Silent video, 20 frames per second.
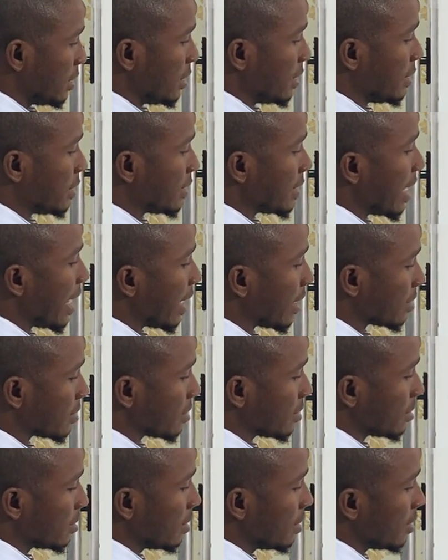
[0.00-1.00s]
is
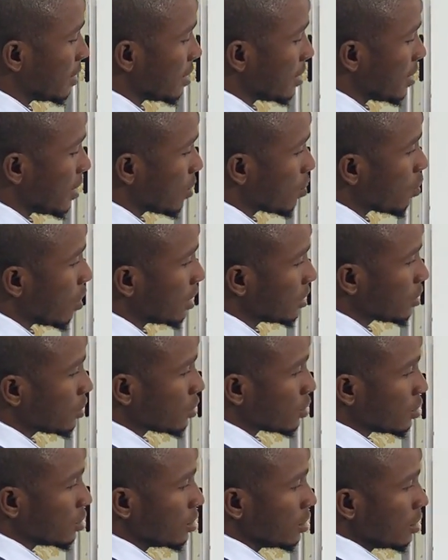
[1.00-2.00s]
x equals
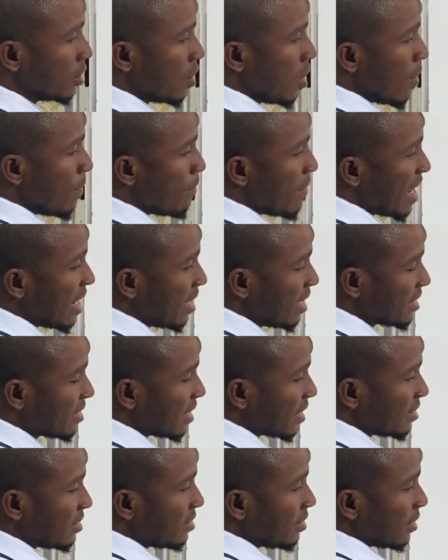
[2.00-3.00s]
to minus
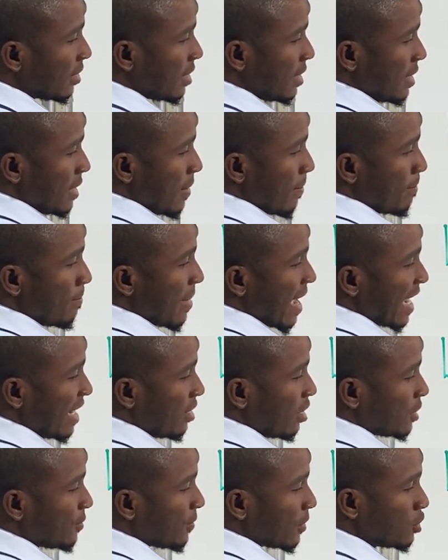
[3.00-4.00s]
33
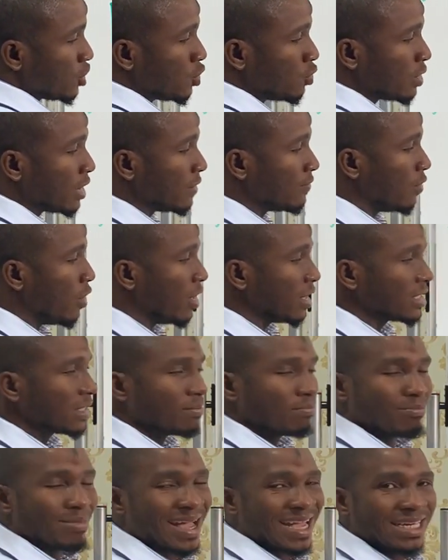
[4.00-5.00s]
minus 42 give us
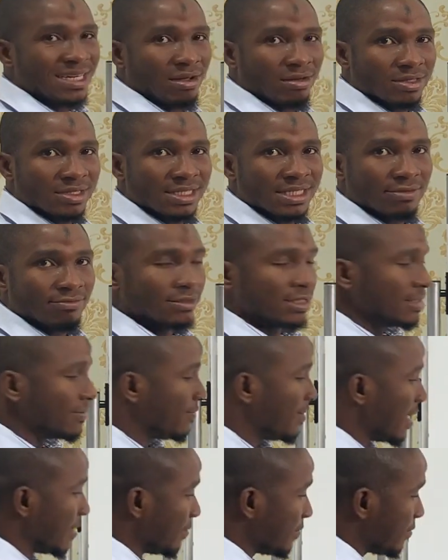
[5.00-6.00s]
minus
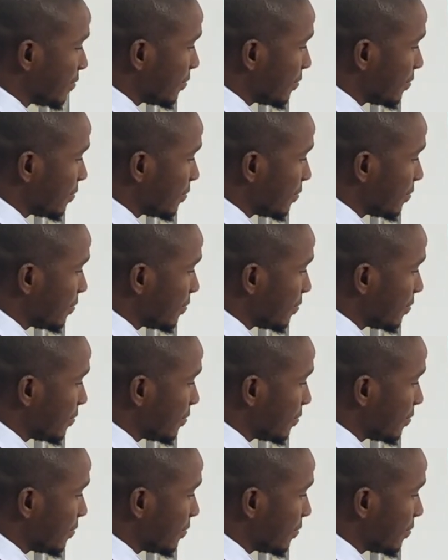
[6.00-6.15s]
75.